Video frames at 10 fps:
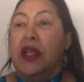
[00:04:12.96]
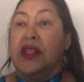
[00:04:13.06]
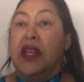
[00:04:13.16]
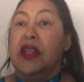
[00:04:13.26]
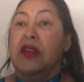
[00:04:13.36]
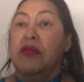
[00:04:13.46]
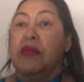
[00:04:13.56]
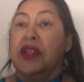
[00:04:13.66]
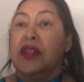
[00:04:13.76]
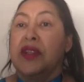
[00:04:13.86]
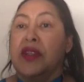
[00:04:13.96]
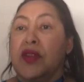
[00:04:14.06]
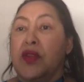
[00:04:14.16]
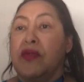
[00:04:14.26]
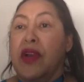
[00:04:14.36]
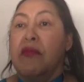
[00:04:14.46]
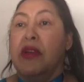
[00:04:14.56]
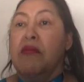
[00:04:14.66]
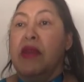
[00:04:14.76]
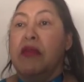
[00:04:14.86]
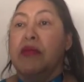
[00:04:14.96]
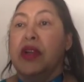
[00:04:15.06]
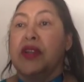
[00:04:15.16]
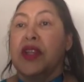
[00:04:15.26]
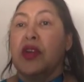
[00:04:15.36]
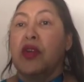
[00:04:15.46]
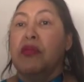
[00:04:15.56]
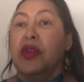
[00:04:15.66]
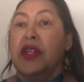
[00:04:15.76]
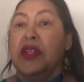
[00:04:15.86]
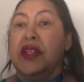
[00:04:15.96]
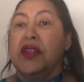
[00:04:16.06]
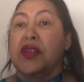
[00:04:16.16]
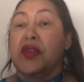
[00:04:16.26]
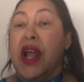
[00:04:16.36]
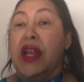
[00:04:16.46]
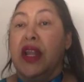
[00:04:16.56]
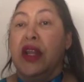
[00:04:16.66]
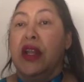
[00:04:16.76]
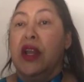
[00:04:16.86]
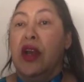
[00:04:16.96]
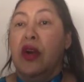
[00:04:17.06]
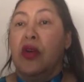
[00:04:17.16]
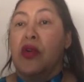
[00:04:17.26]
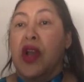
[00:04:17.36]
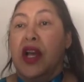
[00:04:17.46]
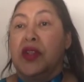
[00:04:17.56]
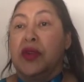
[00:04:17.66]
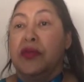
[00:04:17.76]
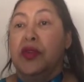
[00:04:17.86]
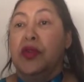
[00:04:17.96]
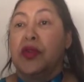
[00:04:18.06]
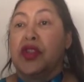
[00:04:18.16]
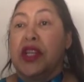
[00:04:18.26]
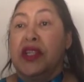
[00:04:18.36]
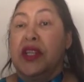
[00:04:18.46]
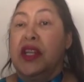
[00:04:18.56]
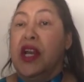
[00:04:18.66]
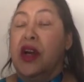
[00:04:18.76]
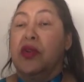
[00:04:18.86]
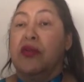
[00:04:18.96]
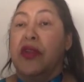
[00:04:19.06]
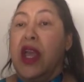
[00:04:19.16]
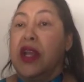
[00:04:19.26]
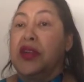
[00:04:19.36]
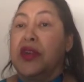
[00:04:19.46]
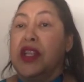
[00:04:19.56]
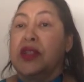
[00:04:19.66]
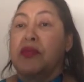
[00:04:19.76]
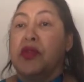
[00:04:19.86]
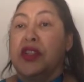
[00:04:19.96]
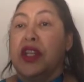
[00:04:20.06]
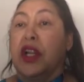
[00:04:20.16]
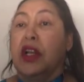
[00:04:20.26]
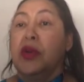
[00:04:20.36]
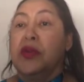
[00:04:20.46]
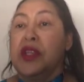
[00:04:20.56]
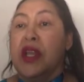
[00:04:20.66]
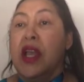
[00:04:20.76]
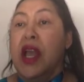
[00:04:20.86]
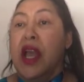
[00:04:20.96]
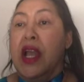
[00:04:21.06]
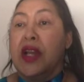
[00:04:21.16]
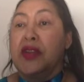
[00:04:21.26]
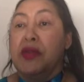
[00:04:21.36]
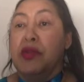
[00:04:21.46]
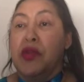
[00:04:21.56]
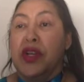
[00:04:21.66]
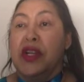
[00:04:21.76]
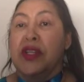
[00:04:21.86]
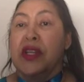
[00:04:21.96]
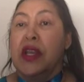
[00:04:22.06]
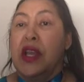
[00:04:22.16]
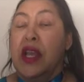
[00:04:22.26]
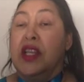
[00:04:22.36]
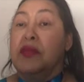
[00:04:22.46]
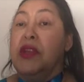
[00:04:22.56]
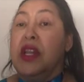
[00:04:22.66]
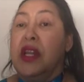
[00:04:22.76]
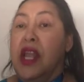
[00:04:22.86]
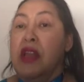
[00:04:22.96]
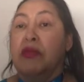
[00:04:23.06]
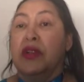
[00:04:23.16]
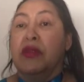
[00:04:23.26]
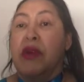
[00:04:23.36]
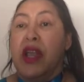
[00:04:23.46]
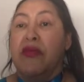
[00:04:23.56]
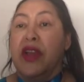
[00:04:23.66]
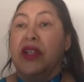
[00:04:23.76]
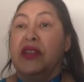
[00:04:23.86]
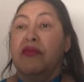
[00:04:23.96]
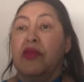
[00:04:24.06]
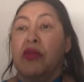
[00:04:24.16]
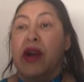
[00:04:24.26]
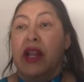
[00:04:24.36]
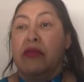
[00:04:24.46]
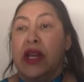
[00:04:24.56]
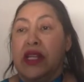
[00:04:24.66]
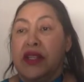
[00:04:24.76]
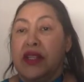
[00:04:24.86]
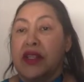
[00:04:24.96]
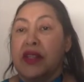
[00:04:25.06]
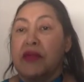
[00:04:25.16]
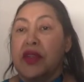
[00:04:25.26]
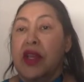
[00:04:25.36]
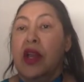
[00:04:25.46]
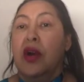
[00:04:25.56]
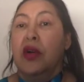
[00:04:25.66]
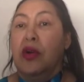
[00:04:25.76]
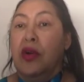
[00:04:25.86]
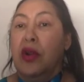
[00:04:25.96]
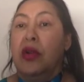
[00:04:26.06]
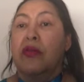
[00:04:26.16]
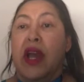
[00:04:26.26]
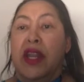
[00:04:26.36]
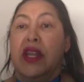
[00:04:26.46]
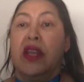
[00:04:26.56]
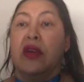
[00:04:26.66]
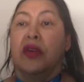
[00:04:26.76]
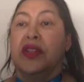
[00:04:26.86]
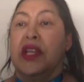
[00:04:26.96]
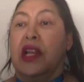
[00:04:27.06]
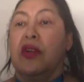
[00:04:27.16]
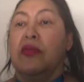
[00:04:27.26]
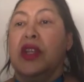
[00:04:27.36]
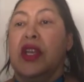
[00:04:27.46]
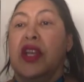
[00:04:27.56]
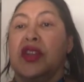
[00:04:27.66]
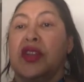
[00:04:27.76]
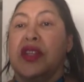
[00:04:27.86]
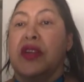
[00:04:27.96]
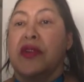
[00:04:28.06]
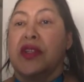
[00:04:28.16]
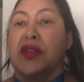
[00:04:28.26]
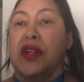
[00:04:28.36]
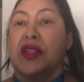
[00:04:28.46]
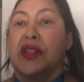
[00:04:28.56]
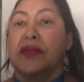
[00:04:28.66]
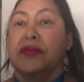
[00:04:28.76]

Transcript: Sending remittances to family members and communities stranded or cut off due to shutting down of air transport and closing country borders has been enabled by effective mobile money systems, all riding on telecommunications infrastructure.